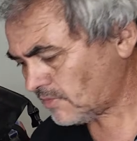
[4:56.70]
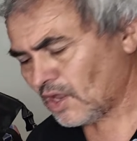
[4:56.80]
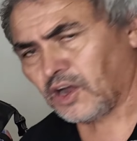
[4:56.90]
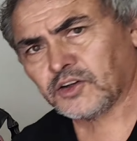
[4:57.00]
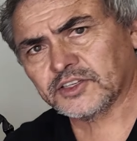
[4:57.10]

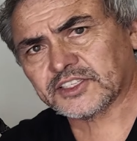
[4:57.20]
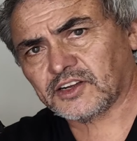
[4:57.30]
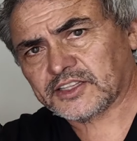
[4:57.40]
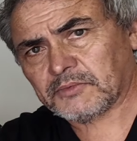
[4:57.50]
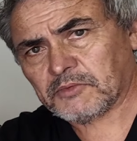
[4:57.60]
I could
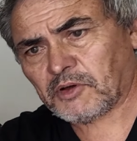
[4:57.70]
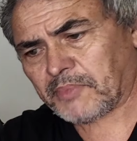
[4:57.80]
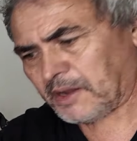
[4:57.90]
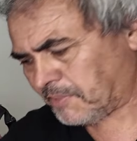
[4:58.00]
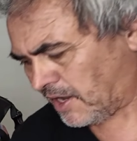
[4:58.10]
slide them in my
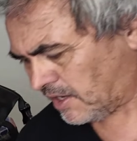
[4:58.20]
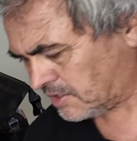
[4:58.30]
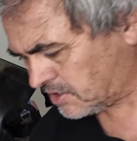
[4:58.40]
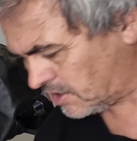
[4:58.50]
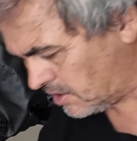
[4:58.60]
backpack
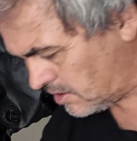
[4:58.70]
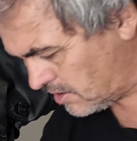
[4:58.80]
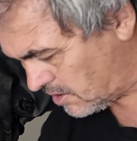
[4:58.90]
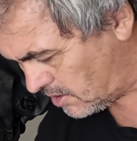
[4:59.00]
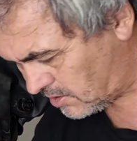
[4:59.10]
actually.
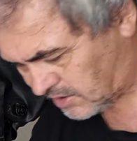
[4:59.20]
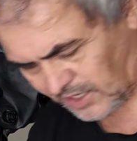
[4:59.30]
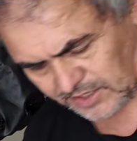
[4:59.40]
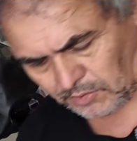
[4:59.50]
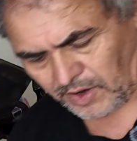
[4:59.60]

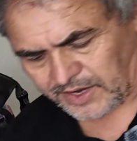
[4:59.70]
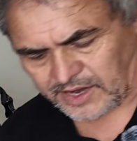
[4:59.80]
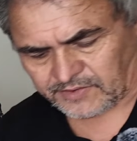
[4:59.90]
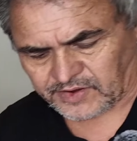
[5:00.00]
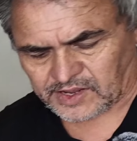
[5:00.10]
take the weight
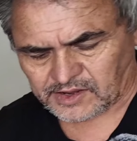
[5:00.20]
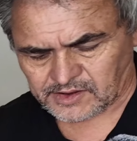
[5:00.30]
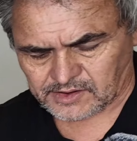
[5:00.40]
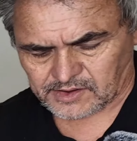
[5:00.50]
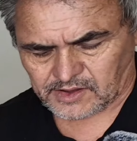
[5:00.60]
out of here.
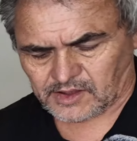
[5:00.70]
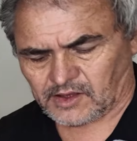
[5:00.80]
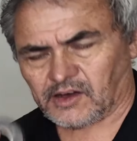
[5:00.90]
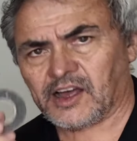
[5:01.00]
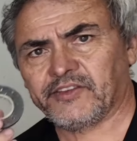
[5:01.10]

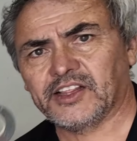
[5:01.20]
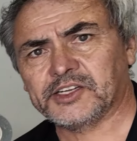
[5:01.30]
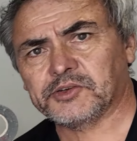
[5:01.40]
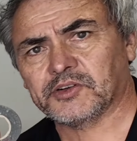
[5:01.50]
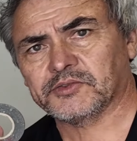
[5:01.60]
I have
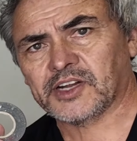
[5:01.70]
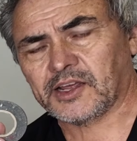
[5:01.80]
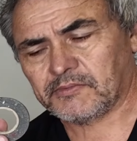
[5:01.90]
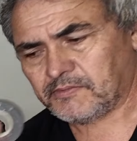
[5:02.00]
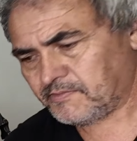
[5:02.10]
electrical tape.